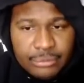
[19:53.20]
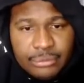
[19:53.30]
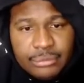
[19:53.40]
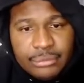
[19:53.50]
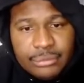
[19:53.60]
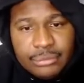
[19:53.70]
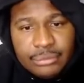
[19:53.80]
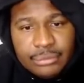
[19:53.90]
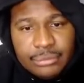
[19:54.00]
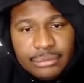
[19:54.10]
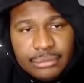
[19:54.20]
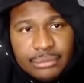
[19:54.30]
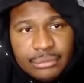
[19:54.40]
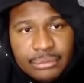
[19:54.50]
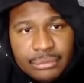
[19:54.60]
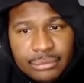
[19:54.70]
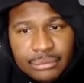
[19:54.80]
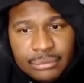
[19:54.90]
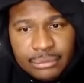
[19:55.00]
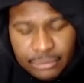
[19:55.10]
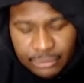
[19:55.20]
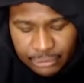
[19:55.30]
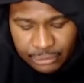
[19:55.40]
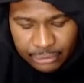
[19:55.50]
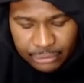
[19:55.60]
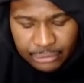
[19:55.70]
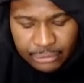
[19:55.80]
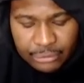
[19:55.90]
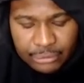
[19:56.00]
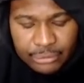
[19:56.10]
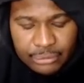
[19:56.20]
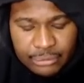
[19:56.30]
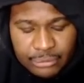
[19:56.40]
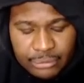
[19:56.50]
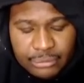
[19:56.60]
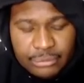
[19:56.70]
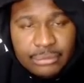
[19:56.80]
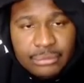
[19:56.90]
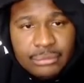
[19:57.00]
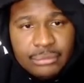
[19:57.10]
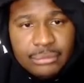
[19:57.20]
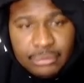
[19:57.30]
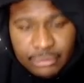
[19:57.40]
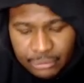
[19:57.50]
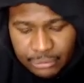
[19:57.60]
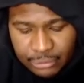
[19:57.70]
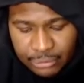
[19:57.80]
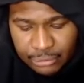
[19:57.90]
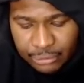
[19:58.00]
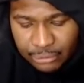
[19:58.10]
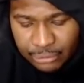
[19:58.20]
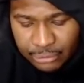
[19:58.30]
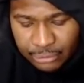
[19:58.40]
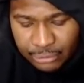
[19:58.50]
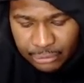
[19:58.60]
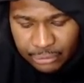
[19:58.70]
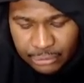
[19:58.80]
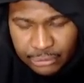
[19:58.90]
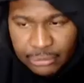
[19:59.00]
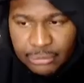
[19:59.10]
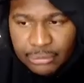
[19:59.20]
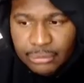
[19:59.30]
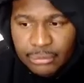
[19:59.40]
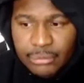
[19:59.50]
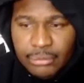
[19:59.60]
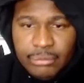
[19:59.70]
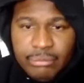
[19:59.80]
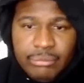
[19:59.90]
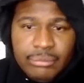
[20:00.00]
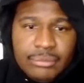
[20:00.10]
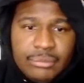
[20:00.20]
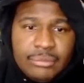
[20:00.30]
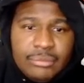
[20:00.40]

No words are spoken by the person on screen.